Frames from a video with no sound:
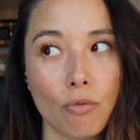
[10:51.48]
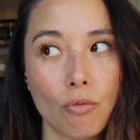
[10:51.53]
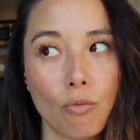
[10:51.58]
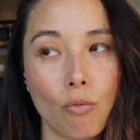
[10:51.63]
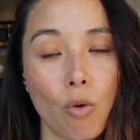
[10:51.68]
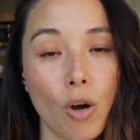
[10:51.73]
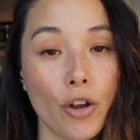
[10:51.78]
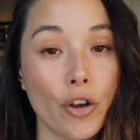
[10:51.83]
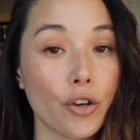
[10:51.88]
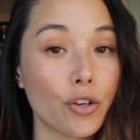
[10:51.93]

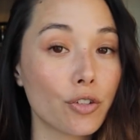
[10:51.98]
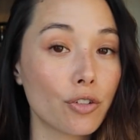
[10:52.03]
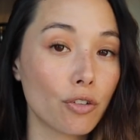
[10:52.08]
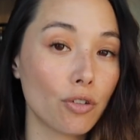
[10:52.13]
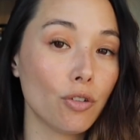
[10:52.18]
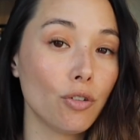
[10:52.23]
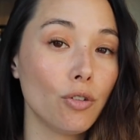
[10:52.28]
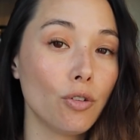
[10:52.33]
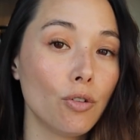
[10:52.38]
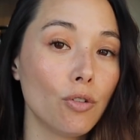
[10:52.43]
1 or
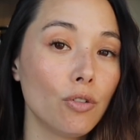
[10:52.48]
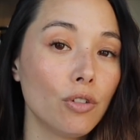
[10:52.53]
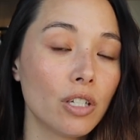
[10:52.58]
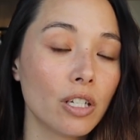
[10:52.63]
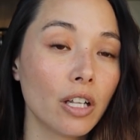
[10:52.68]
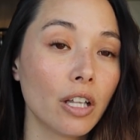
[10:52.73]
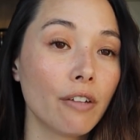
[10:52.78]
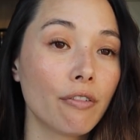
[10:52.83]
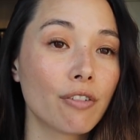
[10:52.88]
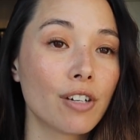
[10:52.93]
2
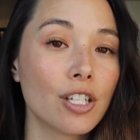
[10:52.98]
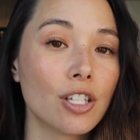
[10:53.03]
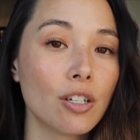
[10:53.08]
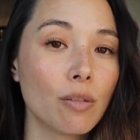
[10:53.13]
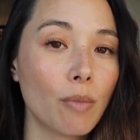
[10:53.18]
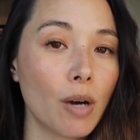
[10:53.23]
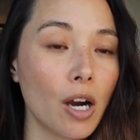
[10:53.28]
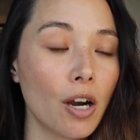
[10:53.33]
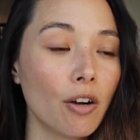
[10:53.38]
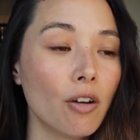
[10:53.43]
deliveries
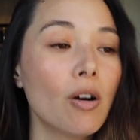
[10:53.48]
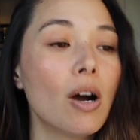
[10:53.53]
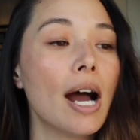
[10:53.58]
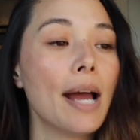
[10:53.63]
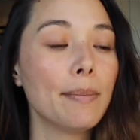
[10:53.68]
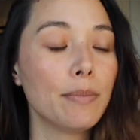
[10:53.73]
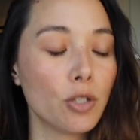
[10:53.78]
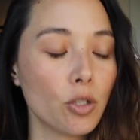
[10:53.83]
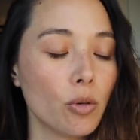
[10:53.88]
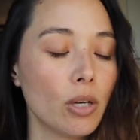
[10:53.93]
tomorrow,
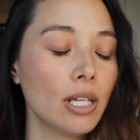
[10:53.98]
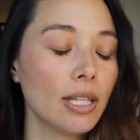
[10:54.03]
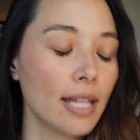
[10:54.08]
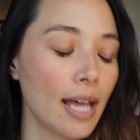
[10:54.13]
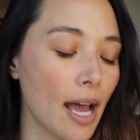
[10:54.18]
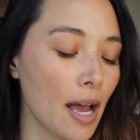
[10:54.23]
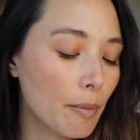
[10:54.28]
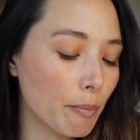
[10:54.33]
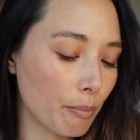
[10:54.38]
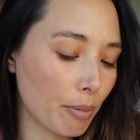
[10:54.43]
I'm doing
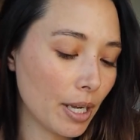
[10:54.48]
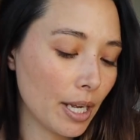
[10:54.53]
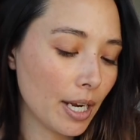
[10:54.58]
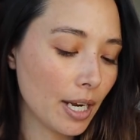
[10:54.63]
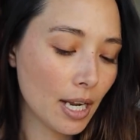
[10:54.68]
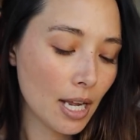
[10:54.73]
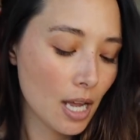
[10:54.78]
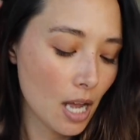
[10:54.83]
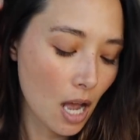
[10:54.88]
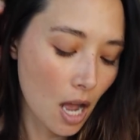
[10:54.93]
that.
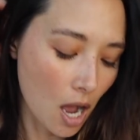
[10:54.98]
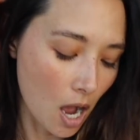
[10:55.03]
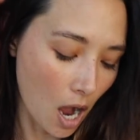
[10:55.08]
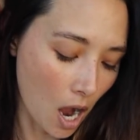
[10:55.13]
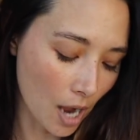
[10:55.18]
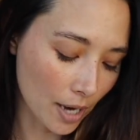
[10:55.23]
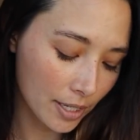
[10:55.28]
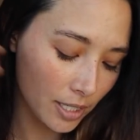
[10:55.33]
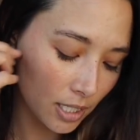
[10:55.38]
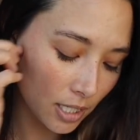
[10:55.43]
But
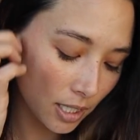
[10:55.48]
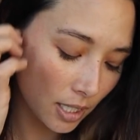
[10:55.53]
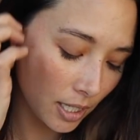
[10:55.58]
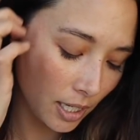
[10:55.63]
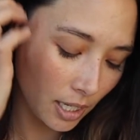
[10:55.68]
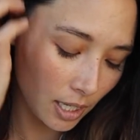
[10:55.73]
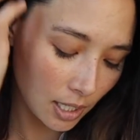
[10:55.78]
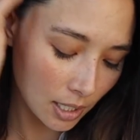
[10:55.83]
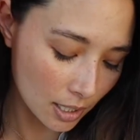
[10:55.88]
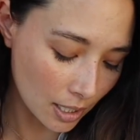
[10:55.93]

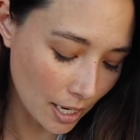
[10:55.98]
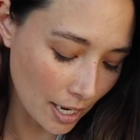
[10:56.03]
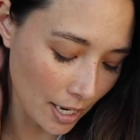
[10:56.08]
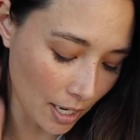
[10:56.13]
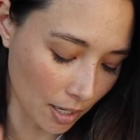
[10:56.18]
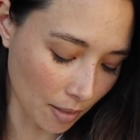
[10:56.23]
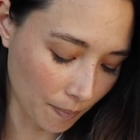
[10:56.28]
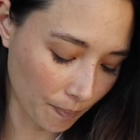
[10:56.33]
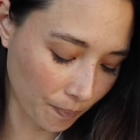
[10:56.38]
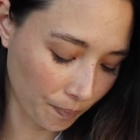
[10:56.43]
honestly,
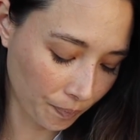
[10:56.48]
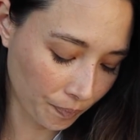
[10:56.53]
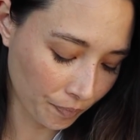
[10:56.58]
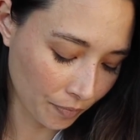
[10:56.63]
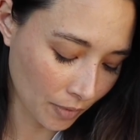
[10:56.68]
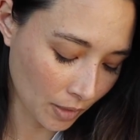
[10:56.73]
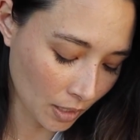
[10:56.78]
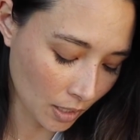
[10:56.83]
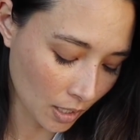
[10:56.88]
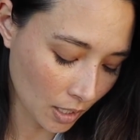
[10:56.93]
like,
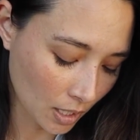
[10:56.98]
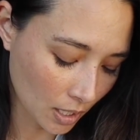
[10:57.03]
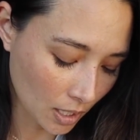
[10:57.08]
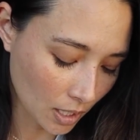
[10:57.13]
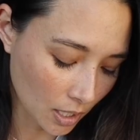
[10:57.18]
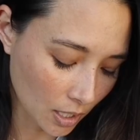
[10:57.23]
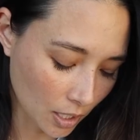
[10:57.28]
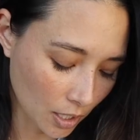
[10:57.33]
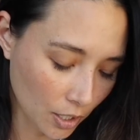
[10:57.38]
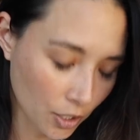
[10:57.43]

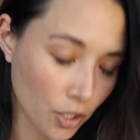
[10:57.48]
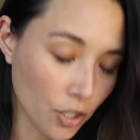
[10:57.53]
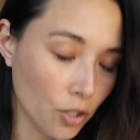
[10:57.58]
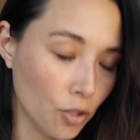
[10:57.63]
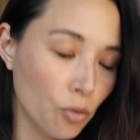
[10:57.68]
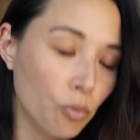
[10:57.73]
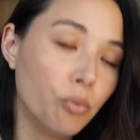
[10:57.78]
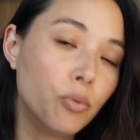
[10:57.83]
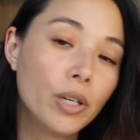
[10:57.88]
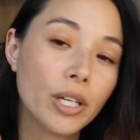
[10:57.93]

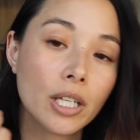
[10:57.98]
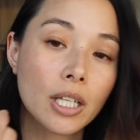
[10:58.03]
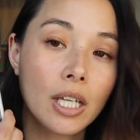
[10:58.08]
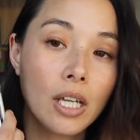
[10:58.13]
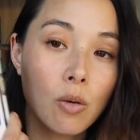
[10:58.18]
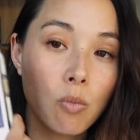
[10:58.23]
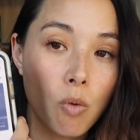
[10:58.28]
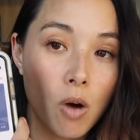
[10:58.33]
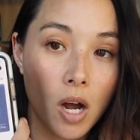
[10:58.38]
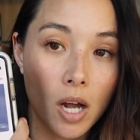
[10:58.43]
you
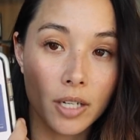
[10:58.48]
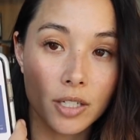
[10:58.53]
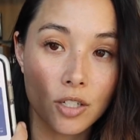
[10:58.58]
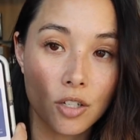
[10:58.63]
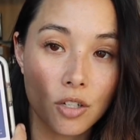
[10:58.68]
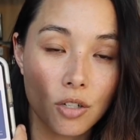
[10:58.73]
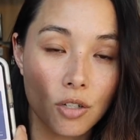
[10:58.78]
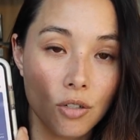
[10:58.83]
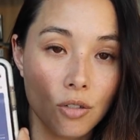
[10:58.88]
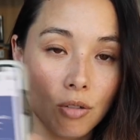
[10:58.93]
really want
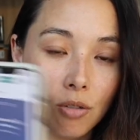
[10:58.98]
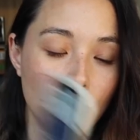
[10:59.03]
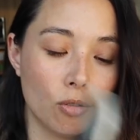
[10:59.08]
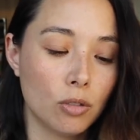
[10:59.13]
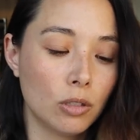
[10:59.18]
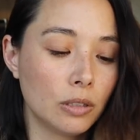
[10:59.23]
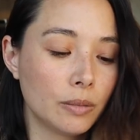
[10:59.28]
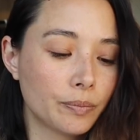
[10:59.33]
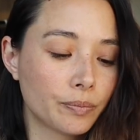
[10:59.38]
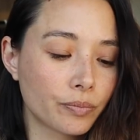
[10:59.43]

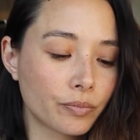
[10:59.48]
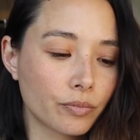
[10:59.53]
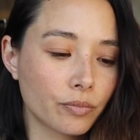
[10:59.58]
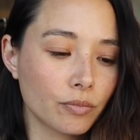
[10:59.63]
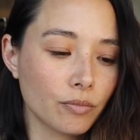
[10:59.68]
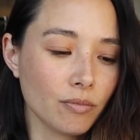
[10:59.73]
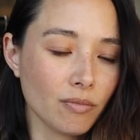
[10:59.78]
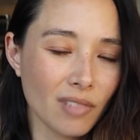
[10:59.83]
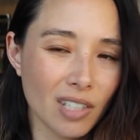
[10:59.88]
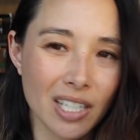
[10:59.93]
to
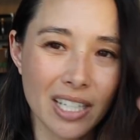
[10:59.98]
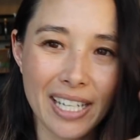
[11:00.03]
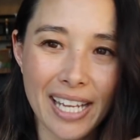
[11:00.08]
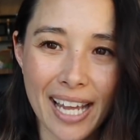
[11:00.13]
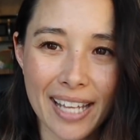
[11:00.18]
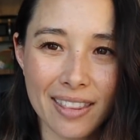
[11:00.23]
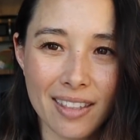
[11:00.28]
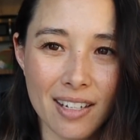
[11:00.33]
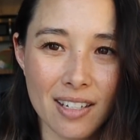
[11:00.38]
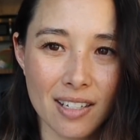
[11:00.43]

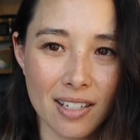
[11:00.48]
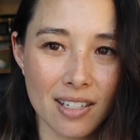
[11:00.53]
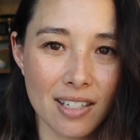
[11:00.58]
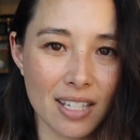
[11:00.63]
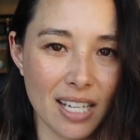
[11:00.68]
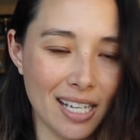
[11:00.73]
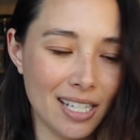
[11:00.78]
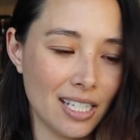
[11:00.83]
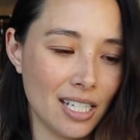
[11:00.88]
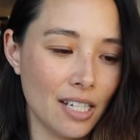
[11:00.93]
get these
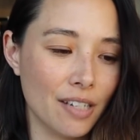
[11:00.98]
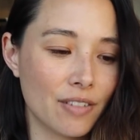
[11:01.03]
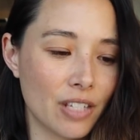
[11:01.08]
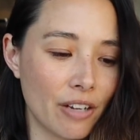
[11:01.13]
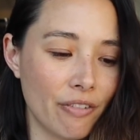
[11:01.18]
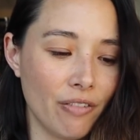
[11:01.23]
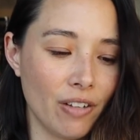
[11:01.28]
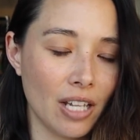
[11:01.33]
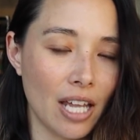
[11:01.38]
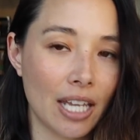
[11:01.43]
incentives.
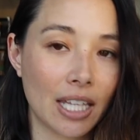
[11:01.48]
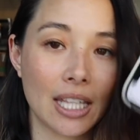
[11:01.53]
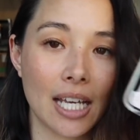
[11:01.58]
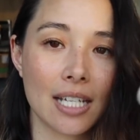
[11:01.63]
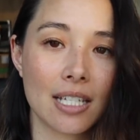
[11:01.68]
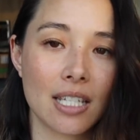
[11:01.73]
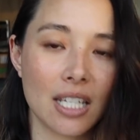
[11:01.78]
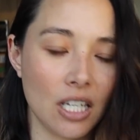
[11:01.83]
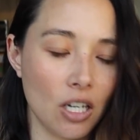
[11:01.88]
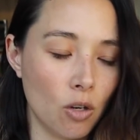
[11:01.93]
I feel like
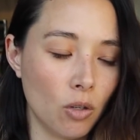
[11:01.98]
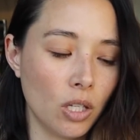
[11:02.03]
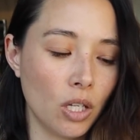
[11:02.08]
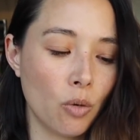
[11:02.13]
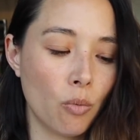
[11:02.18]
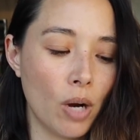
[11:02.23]
that's the only